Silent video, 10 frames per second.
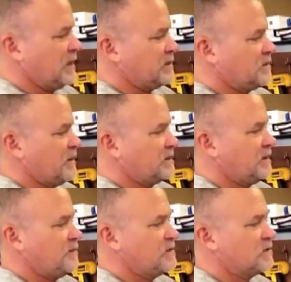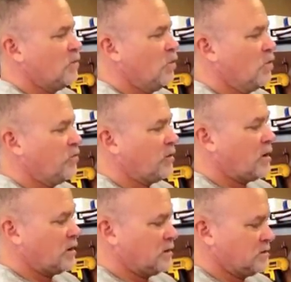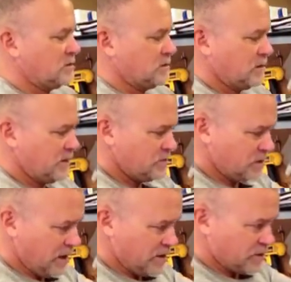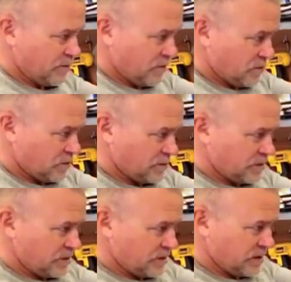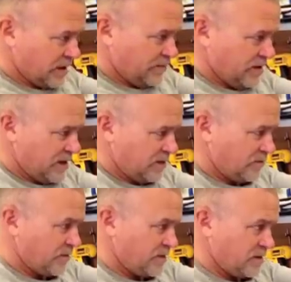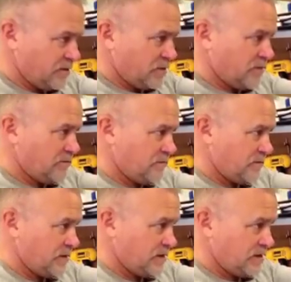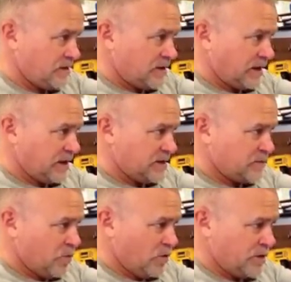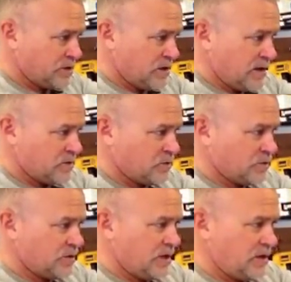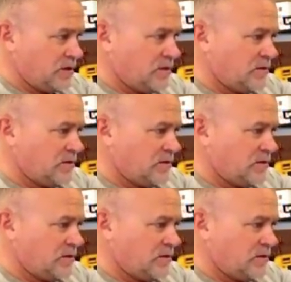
Just gonna have to get me some Whirlfloc, because I use Irish moss, which is the same daggum thing, but I guess more in its natural state.